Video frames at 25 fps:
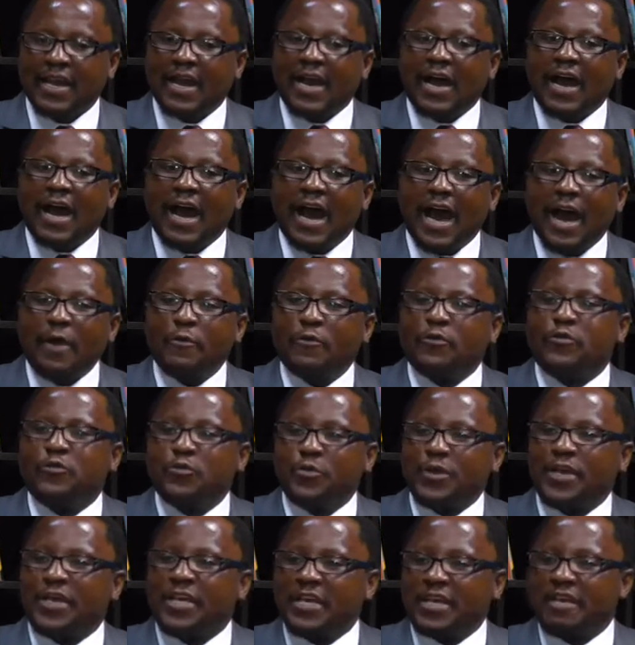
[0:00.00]
how do we
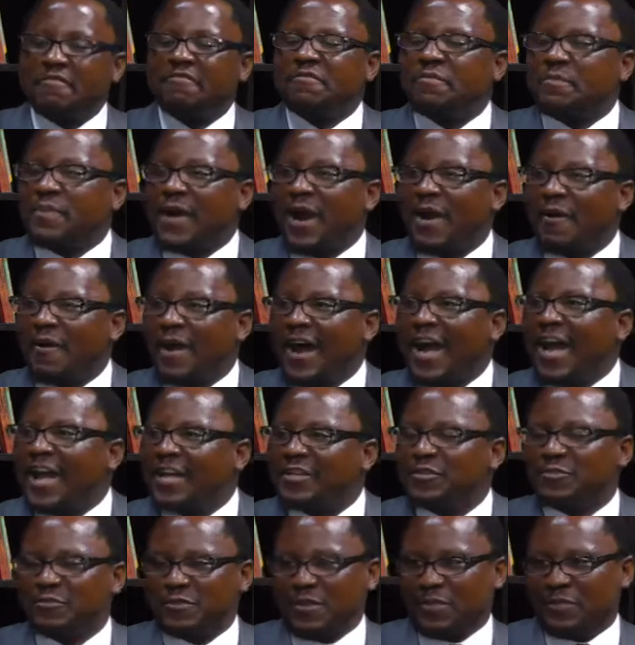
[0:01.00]
give power to
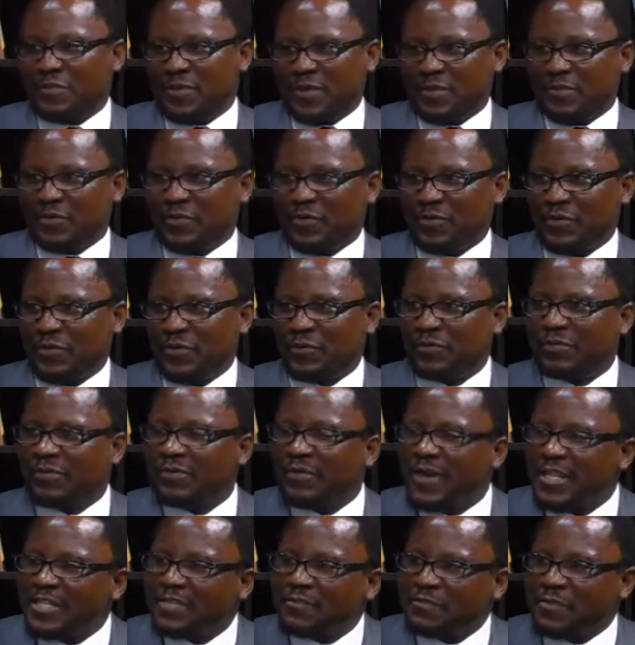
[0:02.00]
the people? We
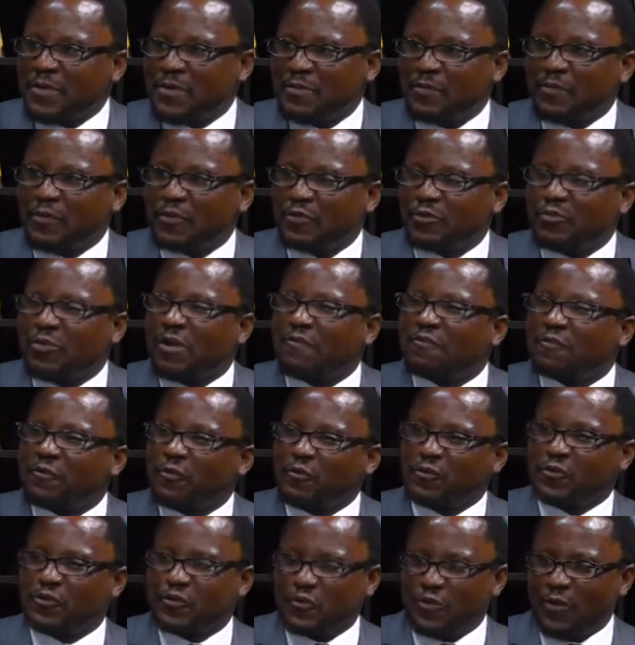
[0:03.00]
want people to have
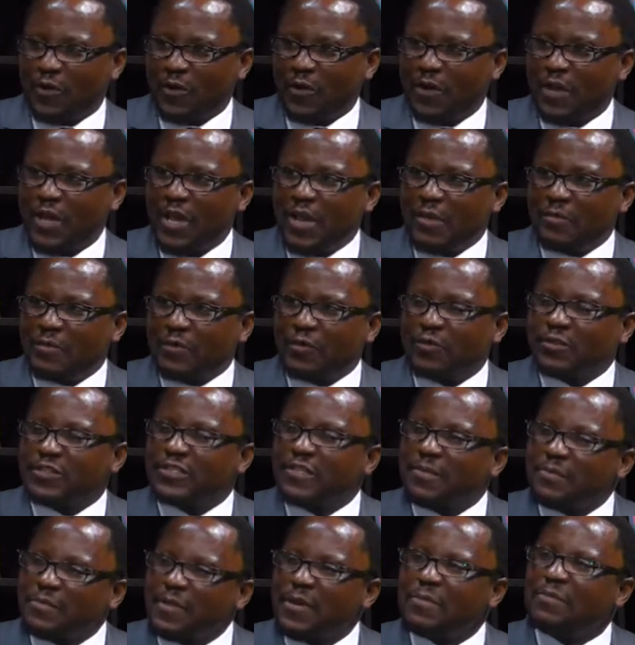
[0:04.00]
control because the
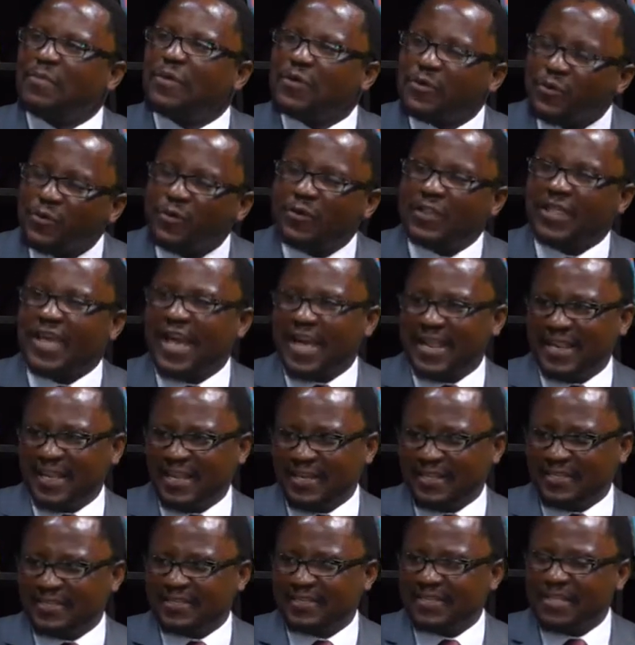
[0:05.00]
people know their
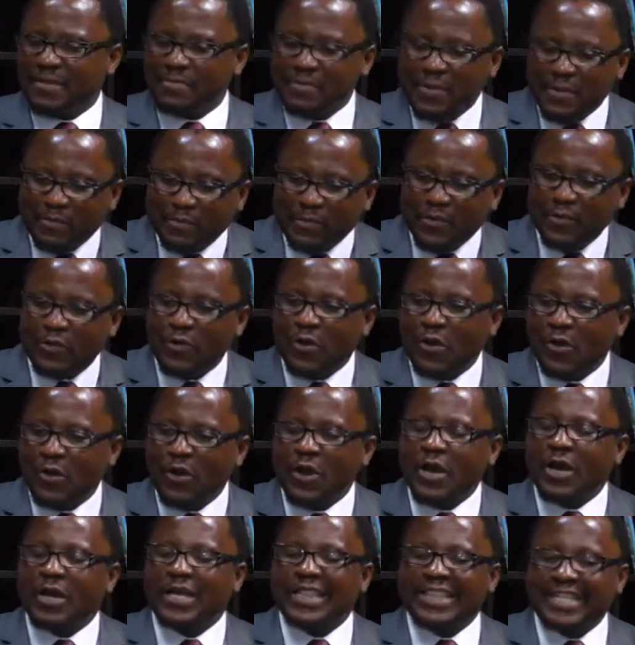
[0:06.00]
needs. The people know
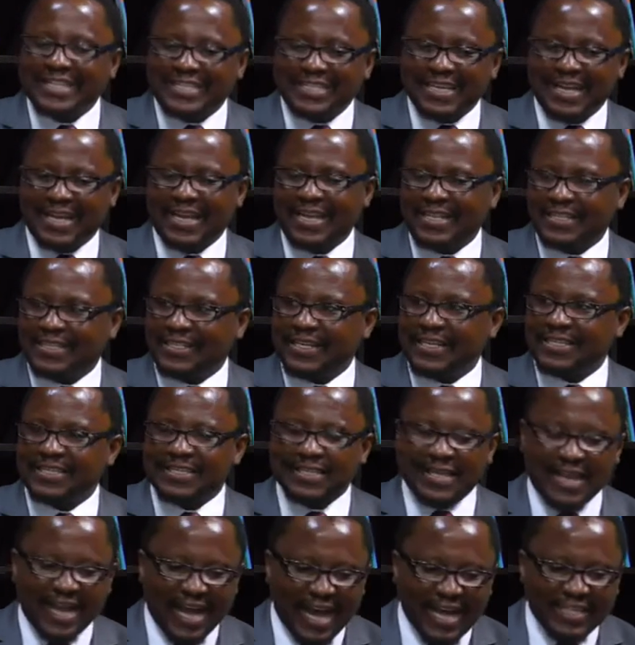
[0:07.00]
the challenges
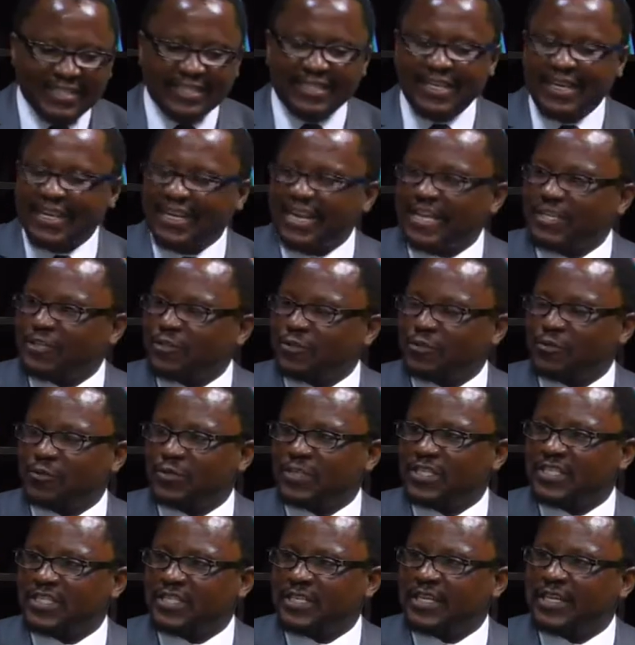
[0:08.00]
at the
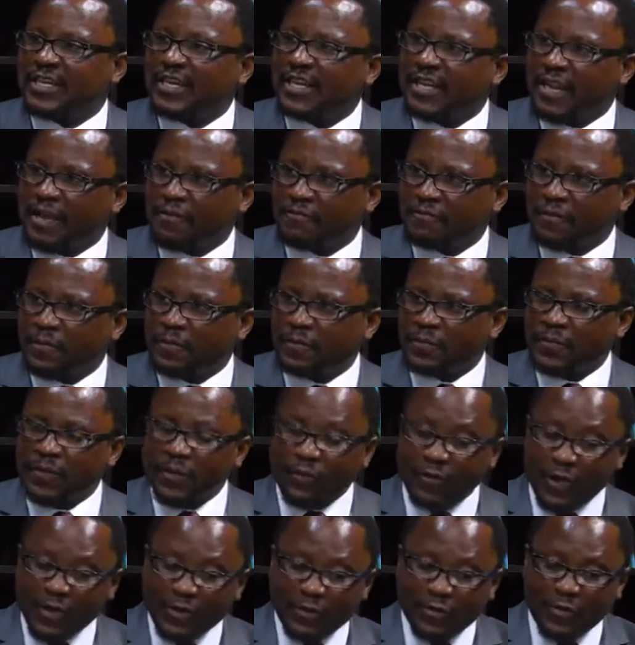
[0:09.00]
grassroots level.
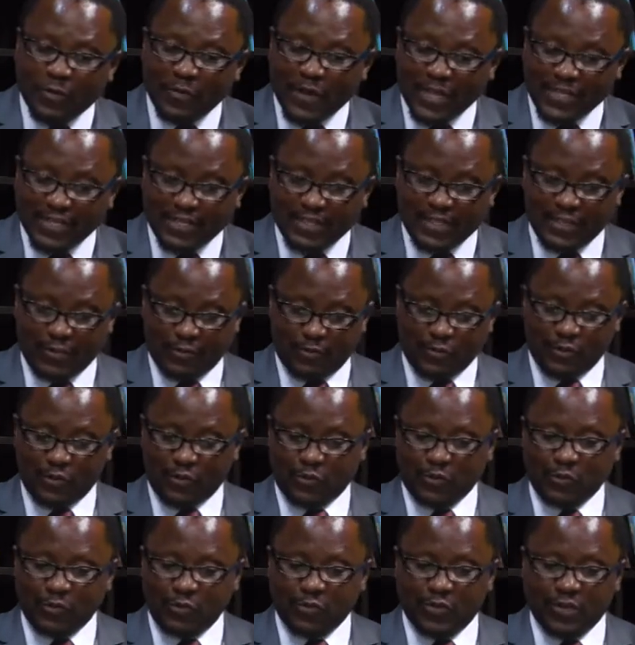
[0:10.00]
When you look at this
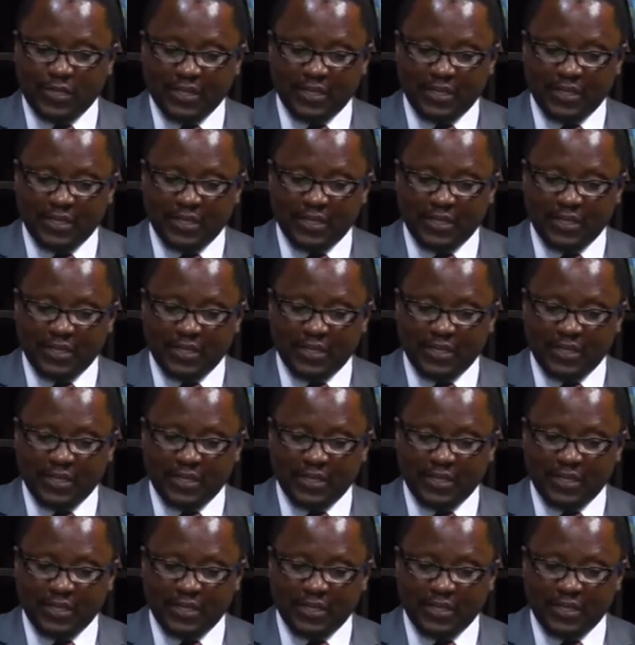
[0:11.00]
constitution